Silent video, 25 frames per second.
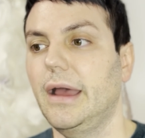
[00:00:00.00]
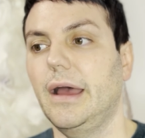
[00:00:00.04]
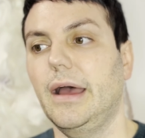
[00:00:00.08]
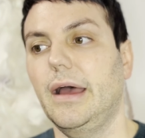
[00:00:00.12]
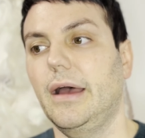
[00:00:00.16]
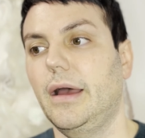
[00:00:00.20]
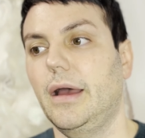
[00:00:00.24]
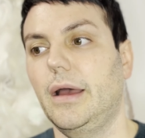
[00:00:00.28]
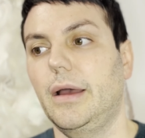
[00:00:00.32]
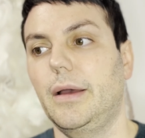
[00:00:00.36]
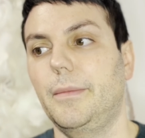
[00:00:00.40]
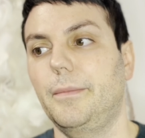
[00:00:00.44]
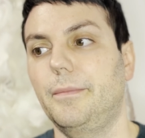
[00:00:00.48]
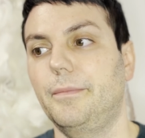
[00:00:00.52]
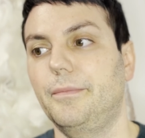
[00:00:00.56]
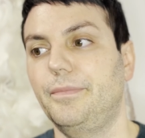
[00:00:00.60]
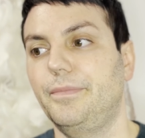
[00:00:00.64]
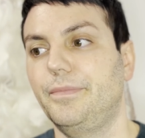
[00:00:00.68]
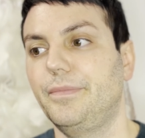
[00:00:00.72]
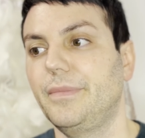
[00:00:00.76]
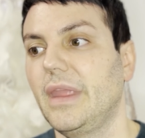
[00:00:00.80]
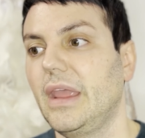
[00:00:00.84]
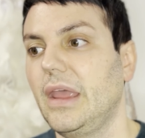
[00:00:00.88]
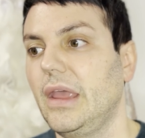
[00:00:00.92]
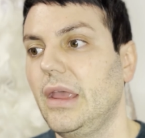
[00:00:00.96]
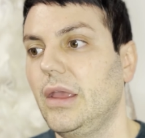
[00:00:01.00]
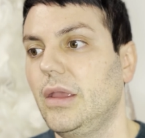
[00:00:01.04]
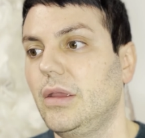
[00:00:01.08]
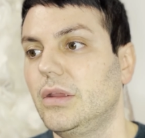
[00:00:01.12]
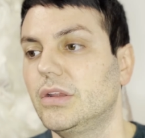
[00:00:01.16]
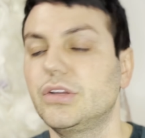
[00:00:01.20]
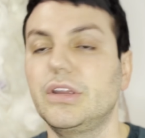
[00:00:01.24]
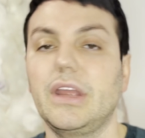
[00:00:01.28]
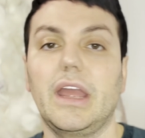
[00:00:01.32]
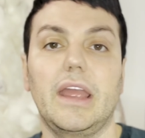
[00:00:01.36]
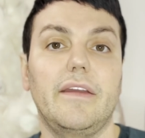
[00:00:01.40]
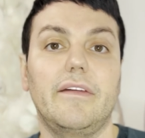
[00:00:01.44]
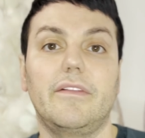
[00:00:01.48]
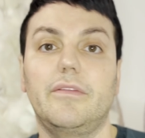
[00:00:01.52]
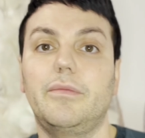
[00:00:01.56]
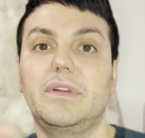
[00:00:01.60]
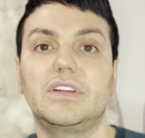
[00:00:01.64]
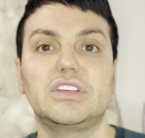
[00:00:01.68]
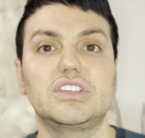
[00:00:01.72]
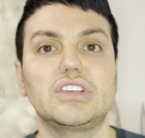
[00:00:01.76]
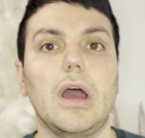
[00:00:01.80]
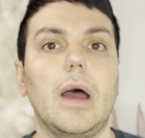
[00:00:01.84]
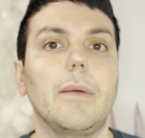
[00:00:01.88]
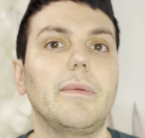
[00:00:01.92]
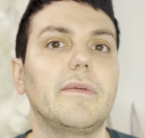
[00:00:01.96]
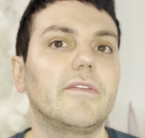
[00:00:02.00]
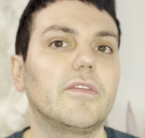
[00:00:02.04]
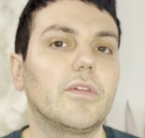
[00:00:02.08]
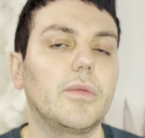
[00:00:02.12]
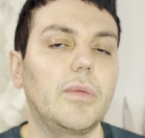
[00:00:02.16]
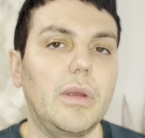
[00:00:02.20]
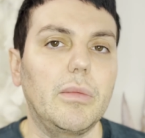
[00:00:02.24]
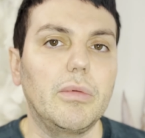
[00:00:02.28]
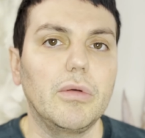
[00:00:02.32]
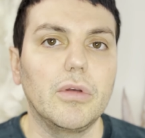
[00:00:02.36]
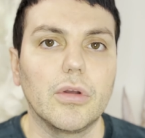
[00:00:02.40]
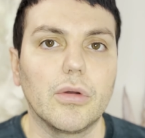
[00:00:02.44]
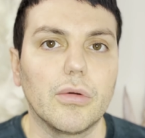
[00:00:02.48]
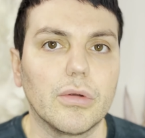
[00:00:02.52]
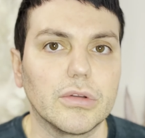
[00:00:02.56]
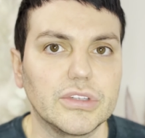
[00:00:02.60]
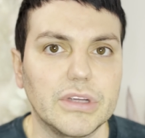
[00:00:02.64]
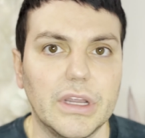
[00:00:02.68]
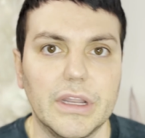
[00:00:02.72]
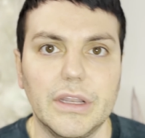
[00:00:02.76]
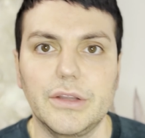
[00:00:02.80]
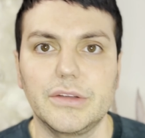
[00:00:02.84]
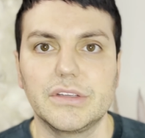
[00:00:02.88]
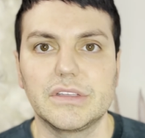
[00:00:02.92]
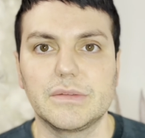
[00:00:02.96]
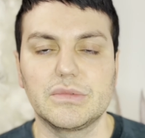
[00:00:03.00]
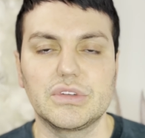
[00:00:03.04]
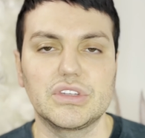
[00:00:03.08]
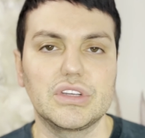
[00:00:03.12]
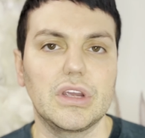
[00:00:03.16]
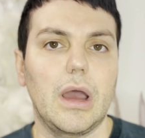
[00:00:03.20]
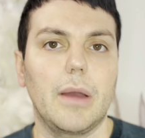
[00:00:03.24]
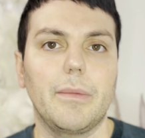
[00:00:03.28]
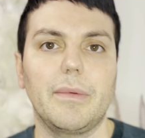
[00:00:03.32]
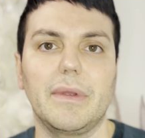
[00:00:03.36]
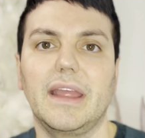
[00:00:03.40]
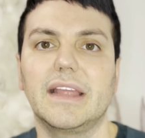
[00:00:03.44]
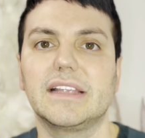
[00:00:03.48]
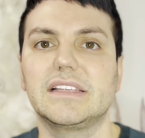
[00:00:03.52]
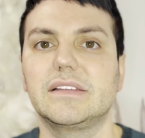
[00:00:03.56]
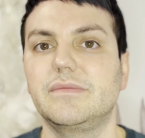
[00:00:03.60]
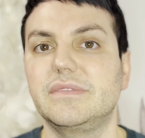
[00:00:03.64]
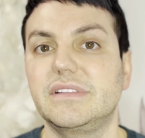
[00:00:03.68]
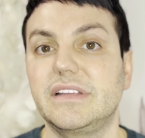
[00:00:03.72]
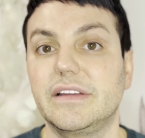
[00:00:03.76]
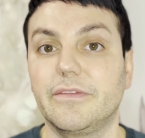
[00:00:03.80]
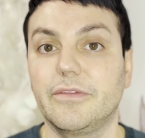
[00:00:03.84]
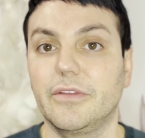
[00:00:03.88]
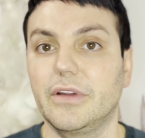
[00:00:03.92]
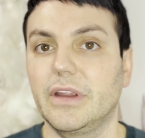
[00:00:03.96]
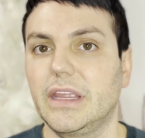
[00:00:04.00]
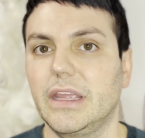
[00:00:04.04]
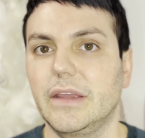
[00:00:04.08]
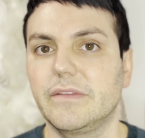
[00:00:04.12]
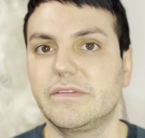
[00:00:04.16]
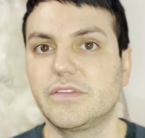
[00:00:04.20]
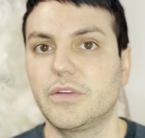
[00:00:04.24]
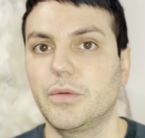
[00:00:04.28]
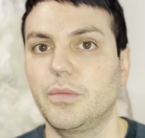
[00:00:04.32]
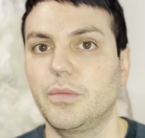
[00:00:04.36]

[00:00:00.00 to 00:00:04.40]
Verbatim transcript: Um, so yeah, you have a bit of shopping for people who are trying to do some shopping, get some different gifts for